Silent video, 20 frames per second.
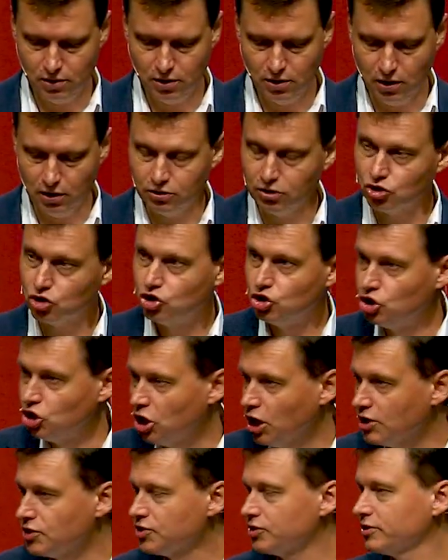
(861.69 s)
It is
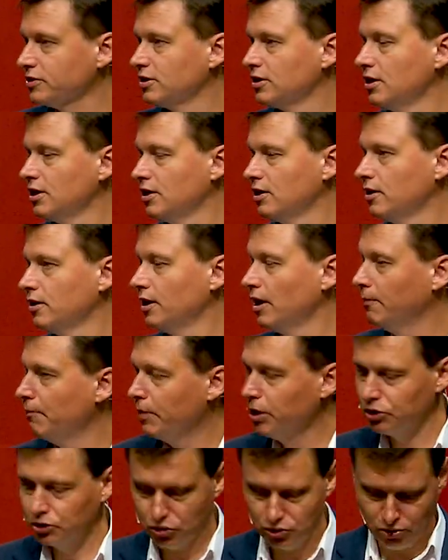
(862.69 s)
just a
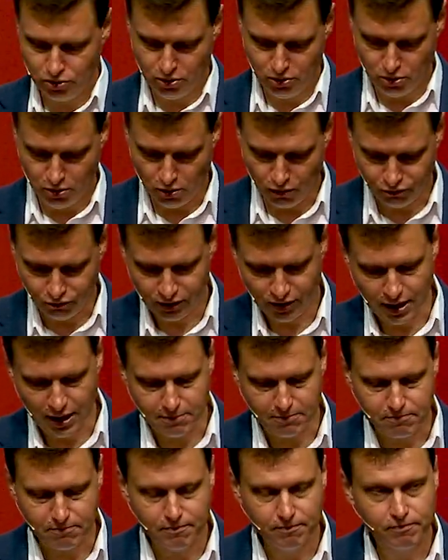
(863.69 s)
matter of time.